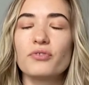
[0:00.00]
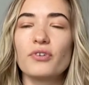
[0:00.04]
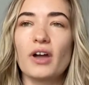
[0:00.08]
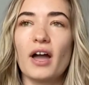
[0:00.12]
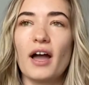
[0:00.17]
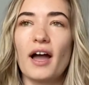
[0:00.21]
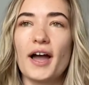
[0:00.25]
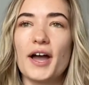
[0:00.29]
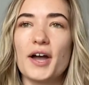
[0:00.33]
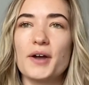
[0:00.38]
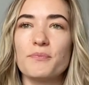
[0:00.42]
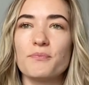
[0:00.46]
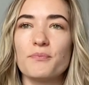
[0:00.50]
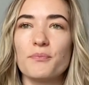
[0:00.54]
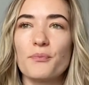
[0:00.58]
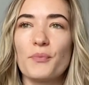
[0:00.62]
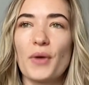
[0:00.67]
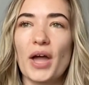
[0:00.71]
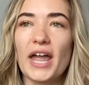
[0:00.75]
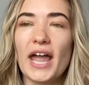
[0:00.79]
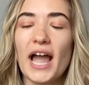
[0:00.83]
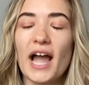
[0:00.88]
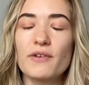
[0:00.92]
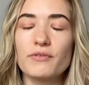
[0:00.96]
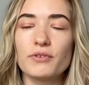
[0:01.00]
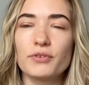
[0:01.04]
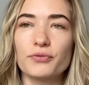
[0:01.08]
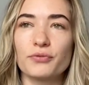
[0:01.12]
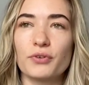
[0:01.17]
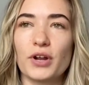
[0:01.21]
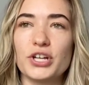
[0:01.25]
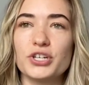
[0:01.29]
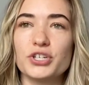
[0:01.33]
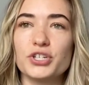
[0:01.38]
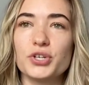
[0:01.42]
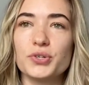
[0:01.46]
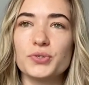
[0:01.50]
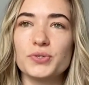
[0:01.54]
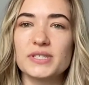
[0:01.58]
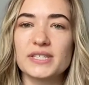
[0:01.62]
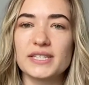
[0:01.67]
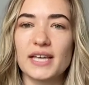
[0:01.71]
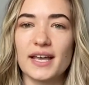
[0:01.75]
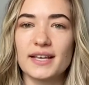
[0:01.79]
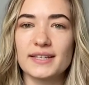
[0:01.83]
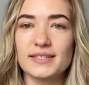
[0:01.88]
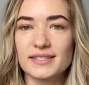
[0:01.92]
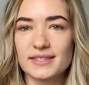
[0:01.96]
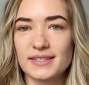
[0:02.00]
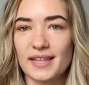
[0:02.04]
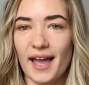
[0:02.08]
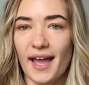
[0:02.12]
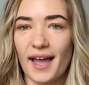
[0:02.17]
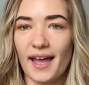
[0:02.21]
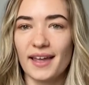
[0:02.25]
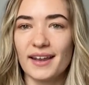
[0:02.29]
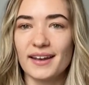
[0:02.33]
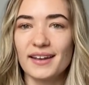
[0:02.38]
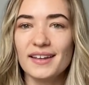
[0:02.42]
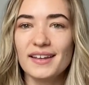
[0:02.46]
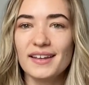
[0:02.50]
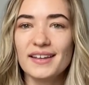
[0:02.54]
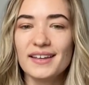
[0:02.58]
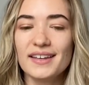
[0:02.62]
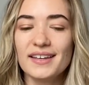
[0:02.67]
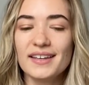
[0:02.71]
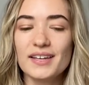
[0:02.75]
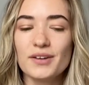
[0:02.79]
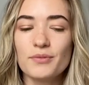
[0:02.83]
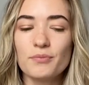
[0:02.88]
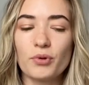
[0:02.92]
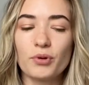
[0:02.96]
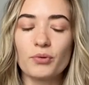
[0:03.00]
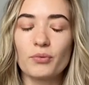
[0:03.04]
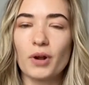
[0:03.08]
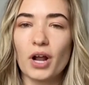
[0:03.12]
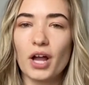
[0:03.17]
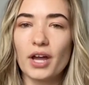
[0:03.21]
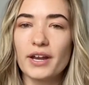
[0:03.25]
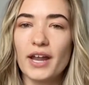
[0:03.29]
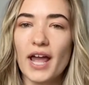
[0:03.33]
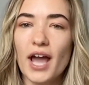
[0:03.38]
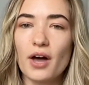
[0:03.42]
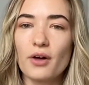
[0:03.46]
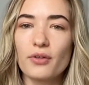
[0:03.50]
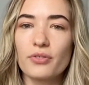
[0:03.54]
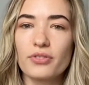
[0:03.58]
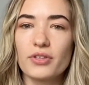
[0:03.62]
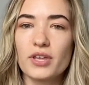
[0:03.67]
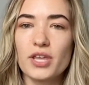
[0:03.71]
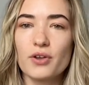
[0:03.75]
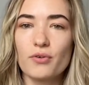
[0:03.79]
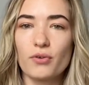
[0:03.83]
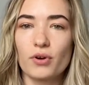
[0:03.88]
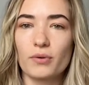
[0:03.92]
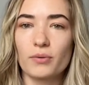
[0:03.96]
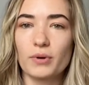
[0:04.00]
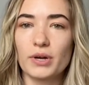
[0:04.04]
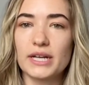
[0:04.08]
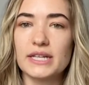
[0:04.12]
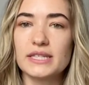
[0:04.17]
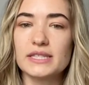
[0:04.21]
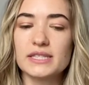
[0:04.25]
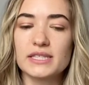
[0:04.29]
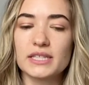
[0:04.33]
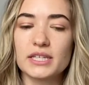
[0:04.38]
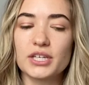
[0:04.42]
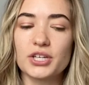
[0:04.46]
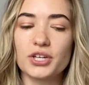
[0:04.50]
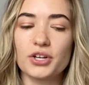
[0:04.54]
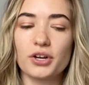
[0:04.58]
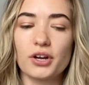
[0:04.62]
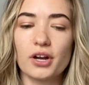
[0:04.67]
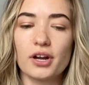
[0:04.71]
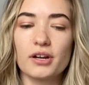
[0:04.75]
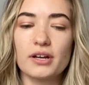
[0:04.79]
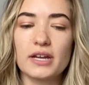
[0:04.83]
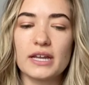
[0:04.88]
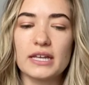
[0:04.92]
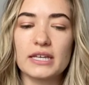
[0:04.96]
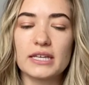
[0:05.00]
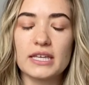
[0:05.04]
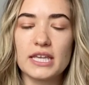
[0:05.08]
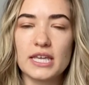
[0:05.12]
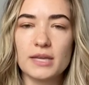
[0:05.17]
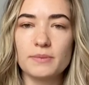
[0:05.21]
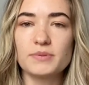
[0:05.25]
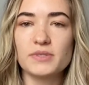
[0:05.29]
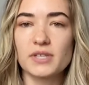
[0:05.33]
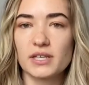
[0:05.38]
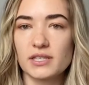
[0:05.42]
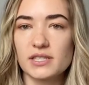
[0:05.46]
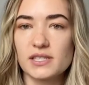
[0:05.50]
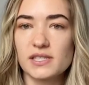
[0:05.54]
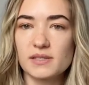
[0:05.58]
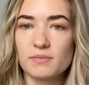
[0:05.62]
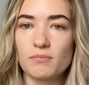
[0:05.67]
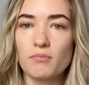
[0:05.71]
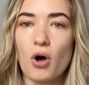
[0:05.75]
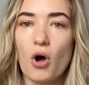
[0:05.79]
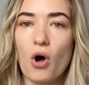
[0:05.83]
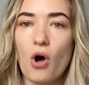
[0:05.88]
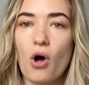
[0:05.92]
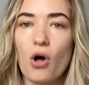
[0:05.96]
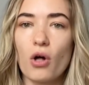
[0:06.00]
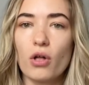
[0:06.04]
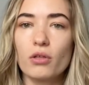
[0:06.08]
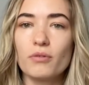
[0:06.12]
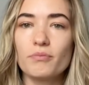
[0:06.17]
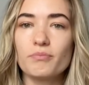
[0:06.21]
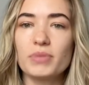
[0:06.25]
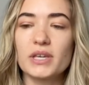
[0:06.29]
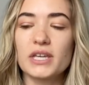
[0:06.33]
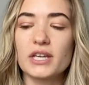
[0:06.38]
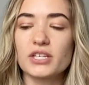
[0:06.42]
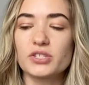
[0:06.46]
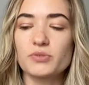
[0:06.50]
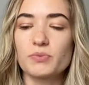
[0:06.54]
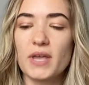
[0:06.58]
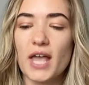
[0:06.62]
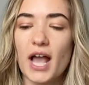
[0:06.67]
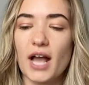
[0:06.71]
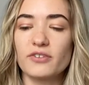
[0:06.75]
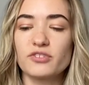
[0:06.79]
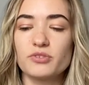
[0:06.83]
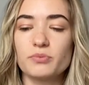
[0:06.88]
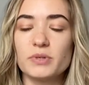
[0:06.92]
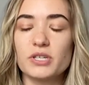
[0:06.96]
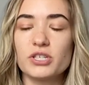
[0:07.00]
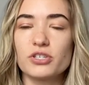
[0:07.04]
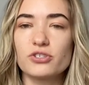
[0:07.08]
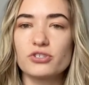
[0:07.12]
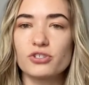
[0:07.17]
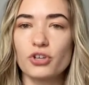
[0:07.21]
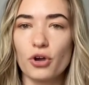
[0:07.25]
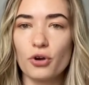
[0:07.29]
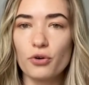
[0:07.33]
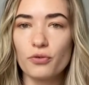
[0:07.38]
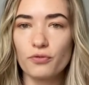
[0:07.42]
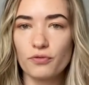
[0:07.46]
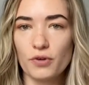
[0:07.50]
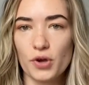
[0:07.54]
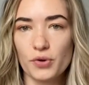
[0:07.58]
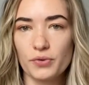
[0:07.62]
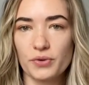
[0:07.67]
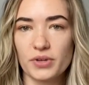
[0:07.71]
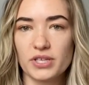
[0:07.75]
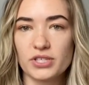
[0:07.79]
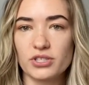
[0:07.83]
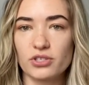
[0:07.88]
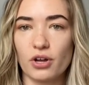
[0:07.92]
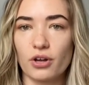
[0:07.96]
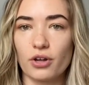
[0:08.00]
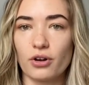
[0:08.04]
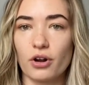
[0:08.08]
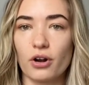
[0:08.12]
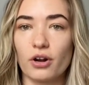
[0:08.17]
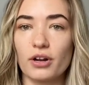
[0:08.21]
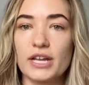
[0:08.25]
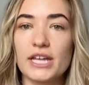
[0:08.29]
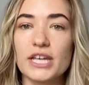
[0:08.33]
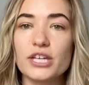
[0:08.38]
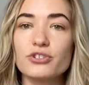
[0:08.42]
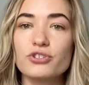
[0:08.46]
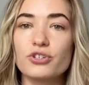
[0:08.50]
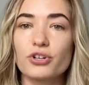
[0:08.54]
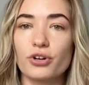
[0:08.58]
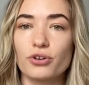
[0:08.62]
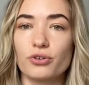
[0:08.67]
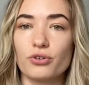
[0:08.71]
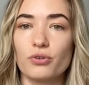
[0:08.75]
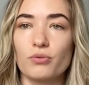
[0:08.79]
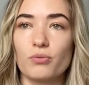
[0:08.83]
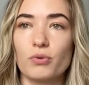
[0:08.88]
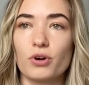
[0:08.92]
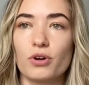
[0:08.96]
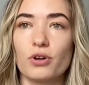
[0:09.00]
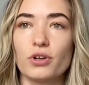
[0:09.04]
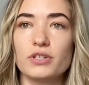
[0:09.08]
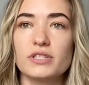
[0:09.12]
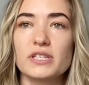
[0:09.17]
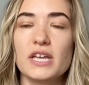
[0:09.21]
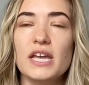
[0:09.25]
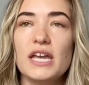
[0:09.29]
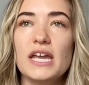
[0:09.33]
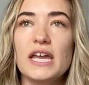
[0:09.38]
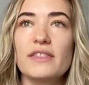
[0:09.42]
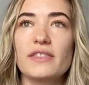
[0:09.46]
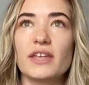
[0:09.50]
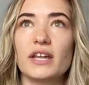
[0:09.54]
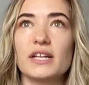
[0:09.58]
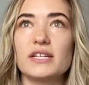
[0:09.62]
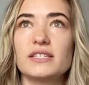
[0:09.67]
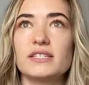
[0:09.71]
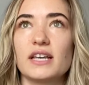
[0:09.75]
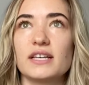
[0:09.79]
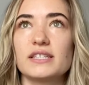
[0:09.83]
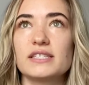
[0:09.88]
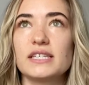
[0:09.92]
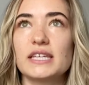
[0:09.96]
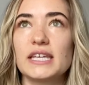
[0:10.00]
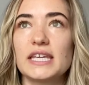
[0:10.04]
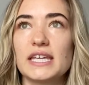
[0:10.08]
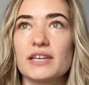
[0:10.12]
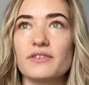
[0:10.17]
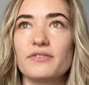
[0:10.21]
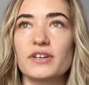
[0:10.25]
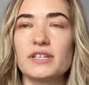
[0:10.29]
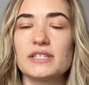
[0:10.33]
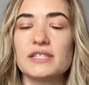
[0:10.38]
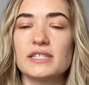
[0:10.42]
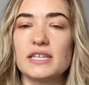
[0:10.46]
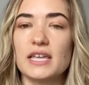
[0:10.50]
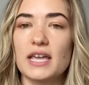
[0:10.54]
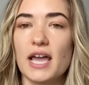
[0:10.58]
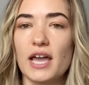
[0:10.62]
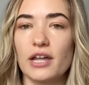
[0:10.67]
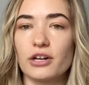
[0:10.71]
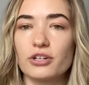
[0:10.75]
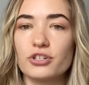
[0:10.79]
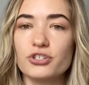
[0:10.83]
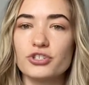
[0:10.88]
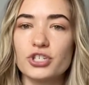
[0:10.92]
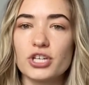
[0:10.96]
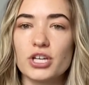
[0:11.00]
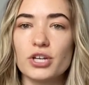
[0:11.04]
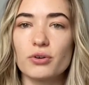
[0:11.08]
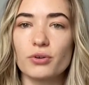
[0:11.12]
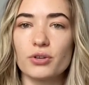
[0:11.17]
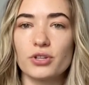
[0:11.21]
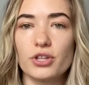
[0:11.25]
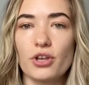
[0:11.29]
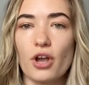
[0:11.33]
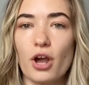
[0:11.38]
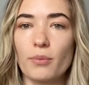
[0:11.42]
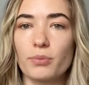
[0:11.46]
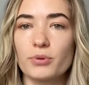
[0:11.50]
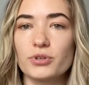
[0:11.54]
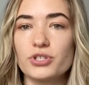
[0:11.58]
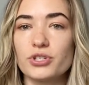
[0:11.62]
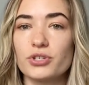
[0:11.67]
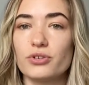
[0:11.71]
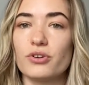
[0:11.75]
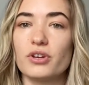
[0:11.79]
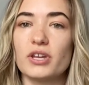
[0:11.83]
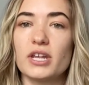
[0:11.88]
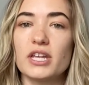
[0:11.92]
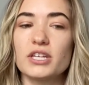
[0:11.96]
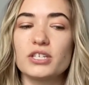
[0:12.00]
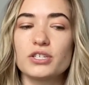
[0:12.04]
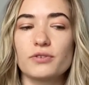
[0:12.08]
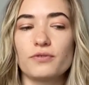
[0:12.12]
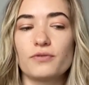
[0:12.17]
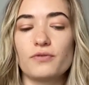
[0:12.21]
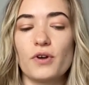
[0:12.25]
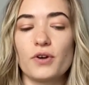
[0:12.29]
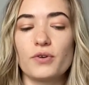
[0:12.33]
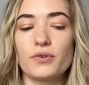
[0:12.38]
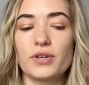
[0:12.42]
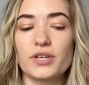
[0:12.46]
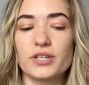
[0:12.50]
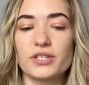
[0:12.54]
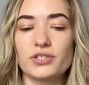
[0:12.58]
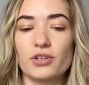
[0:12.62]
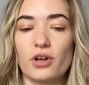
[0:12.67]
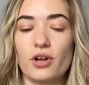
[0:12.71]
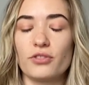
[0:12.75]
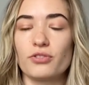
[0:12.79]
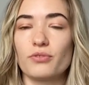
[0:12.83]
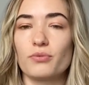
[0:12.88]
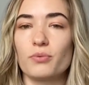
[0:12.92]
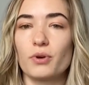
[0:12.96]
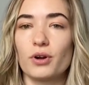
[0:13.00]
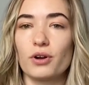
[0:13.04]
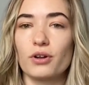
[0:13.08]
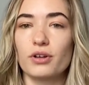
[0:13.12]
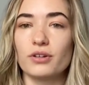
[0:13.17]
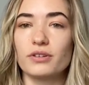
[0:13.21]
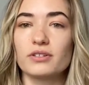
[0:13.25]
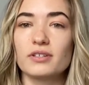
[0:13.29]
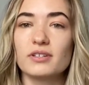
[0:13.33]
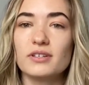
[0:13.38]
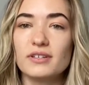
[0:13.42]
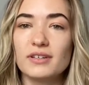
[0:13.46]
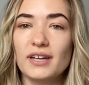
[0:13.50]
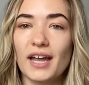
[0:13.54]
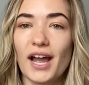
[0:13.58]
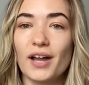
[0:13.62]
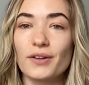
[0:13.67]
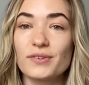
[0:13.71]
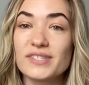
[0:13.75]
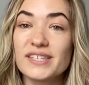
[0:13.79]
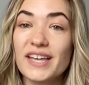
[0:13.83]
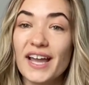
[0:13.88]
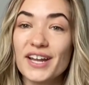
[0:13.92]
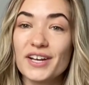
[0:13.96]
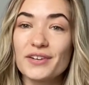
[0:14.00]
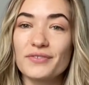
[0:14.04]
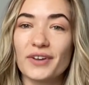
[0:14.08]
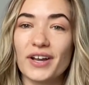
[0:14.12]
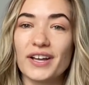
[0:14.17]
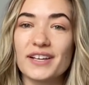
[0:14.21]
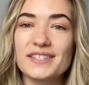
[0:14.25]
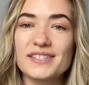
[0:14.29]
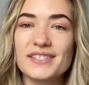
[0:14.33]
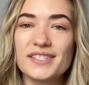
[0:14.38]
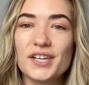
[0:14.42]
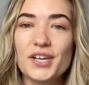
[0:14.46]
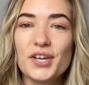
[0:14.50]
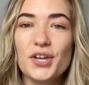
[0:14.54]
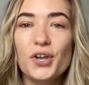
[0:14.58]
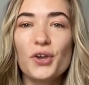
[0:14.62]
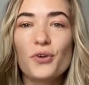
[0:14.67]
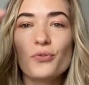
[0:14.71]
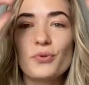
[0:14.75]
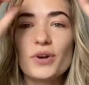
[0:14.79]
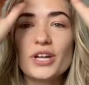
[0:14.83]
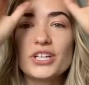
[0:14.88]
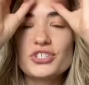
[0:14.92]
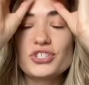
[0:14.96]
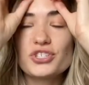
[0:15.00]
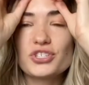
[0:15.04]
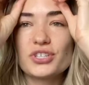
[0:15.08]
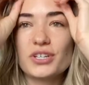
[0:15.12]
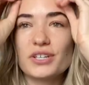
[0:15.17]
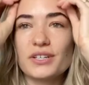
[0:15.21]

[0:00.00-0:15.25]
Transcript: I have a friend who says that when we're unhealthy or we're insecure, it keeps us small because we have to be so focused on our internal world that it doesn't give us the energy or the opportunity to focus on the world outside of us, which,